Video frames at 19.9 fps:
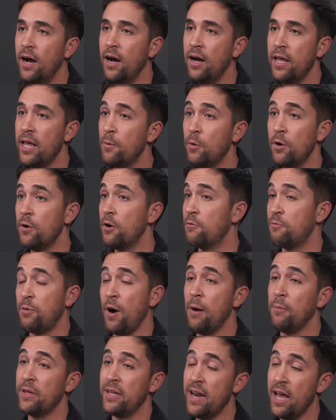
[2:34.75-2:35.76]
it would have
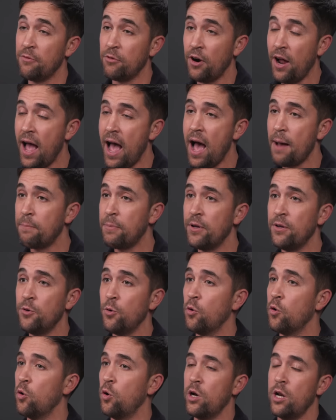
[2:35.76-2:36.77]
probably never happened
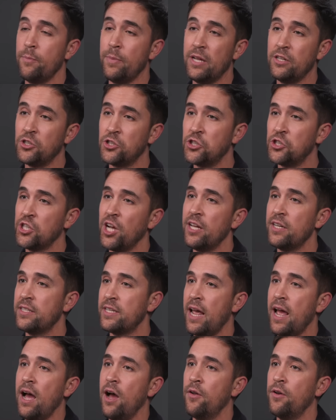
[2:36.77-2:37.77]
or it would have been shut
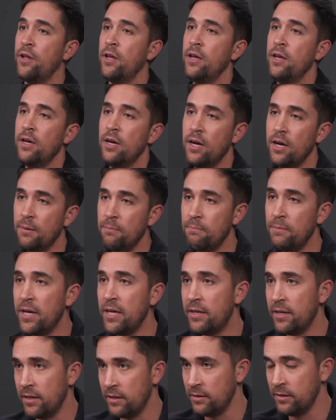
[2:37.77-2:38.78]
down
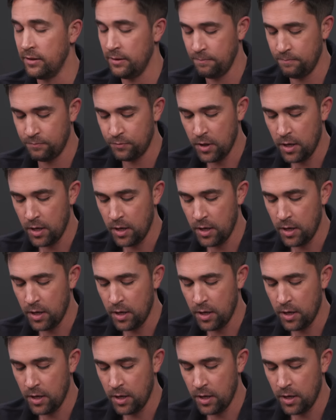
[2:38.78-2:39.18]
immediately.